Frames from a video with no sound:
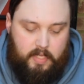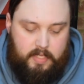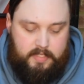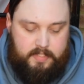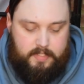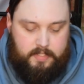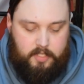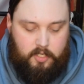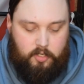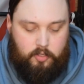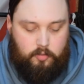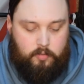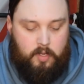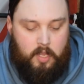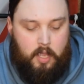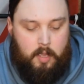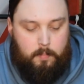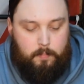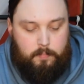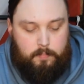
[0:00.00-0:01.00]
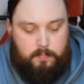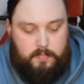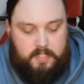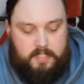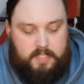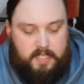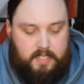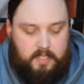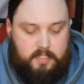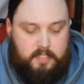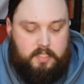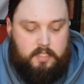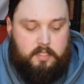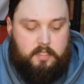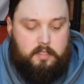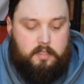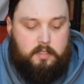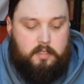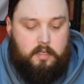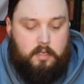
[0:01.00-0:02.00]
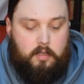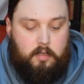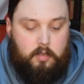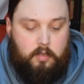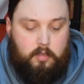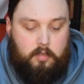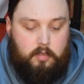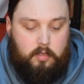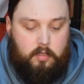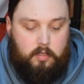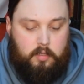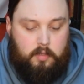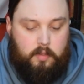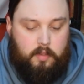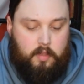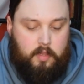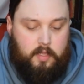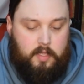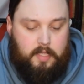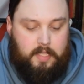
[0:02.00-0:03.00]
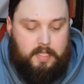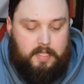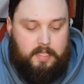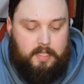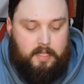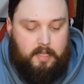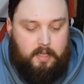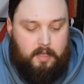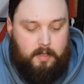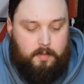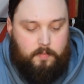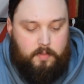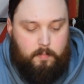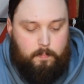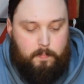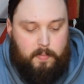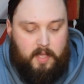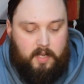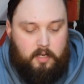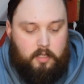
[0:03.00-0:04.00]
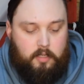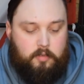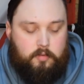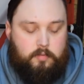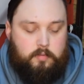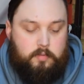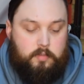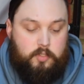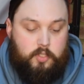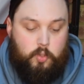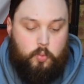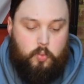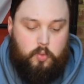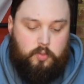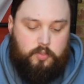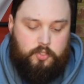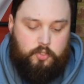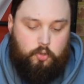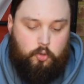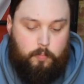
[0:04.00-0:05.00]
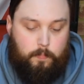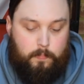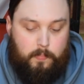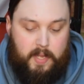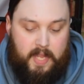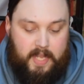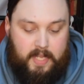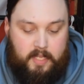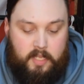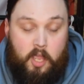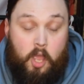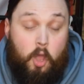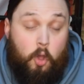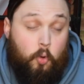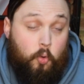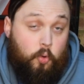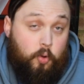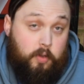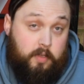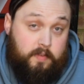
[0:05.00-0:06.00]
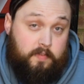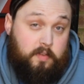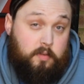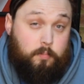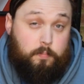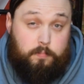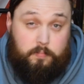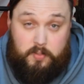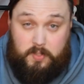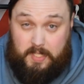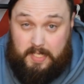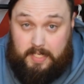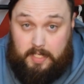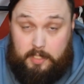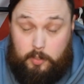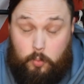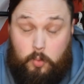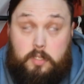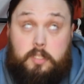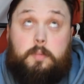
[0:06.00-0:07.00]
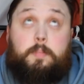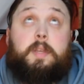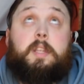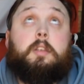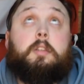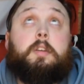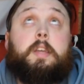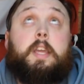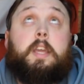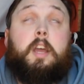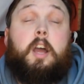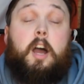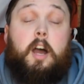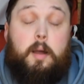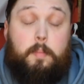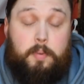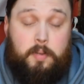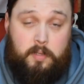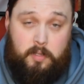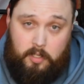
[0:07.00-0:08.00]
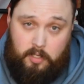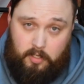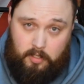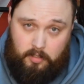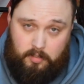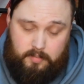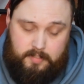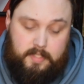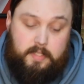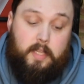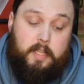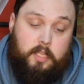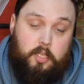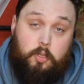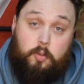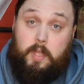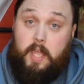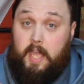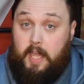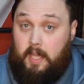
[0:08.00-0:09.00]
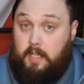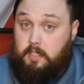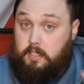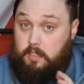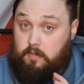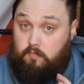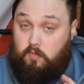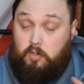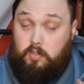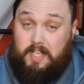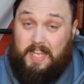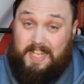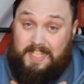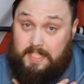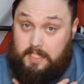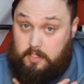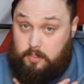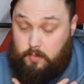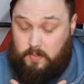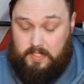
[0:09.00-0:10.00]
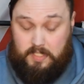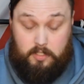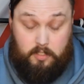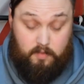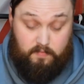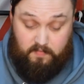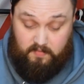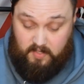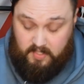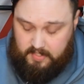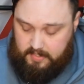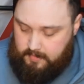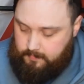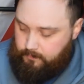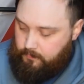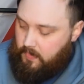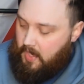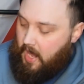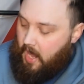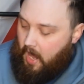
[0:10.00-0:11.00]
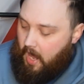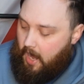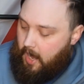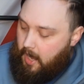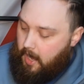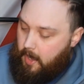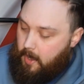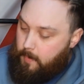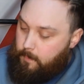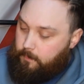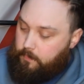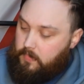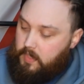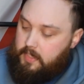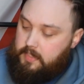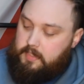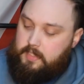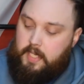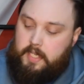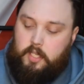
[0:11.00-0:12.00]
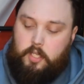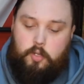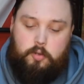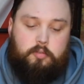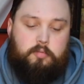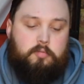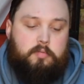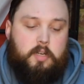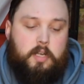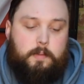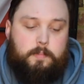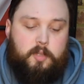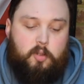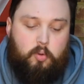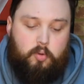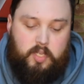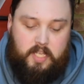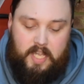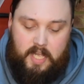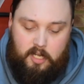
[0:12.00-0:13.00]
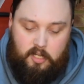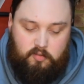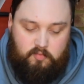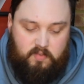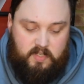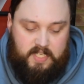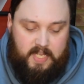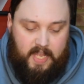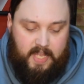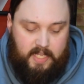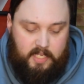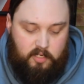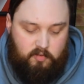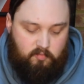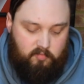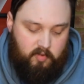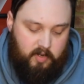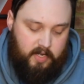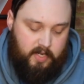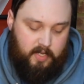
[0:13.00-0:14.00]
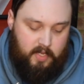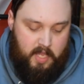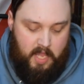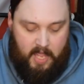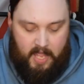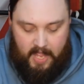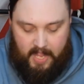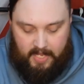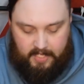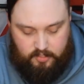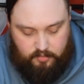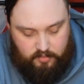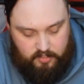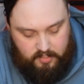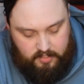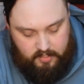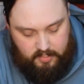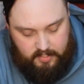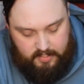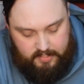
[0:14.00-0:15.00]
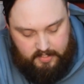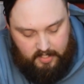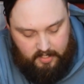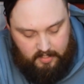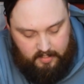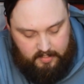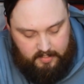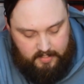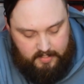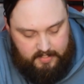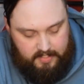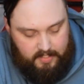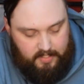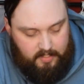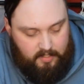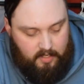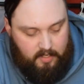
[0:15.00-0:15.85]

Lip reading: So section the bellow towards your back, or if you particularly want to be looking up a lot, then you can sort of rotate it so it's in the front. Take your yellow retainer ring and you're just going to tuck this in